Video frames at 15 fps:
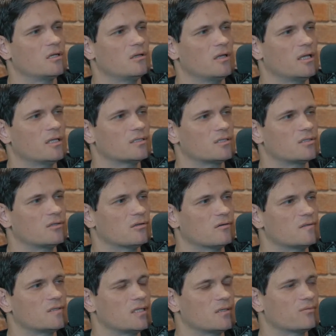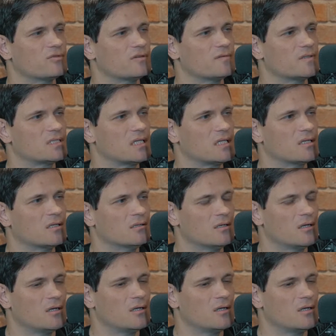in security and privacy, and